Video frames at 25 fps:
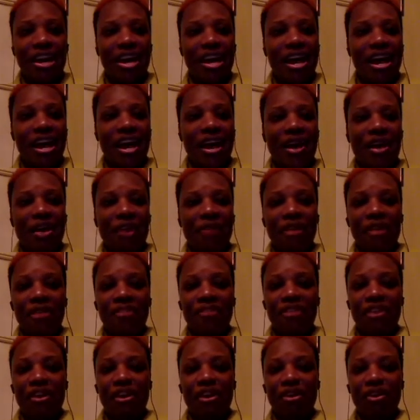I've
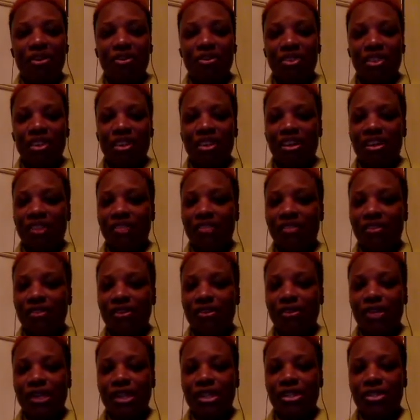gone over the half an hour, but
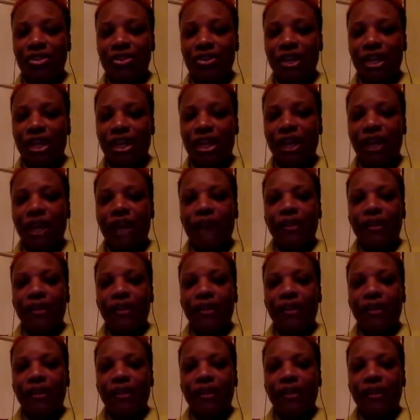that's okay.